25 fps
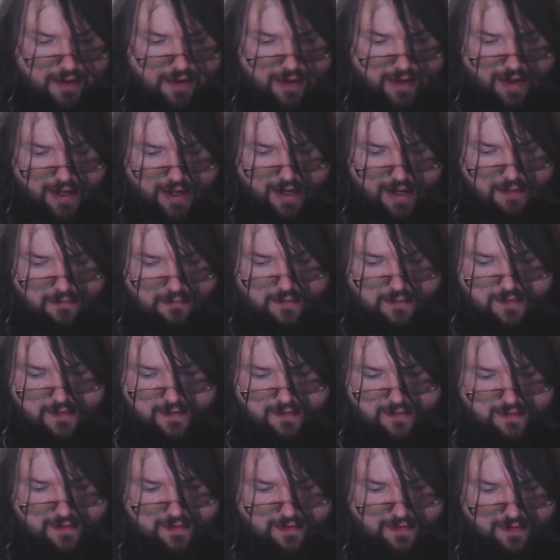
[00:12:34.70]
And where
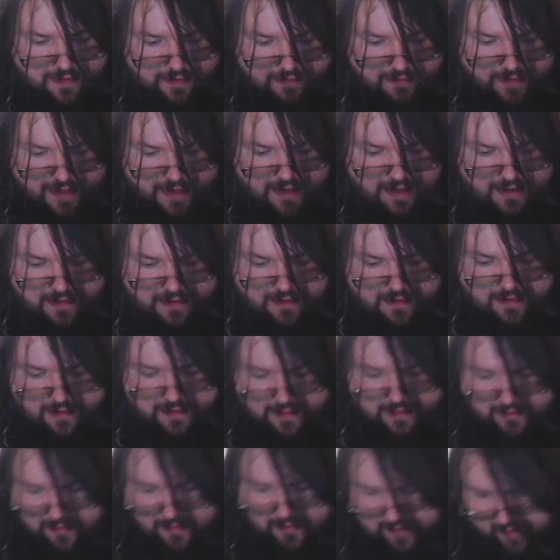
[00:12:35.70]
this is an advantage is
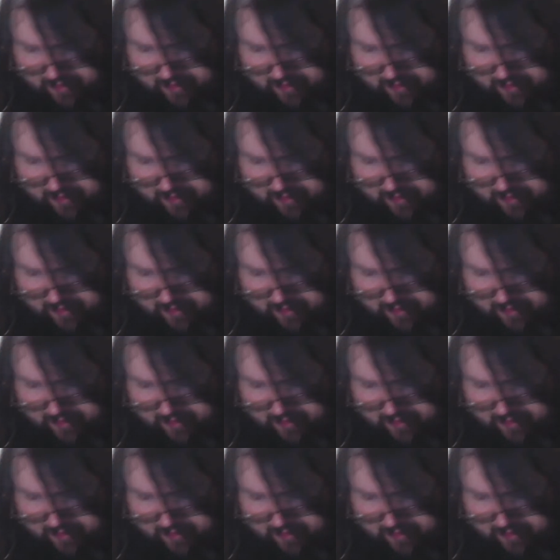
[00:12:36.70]
if you got a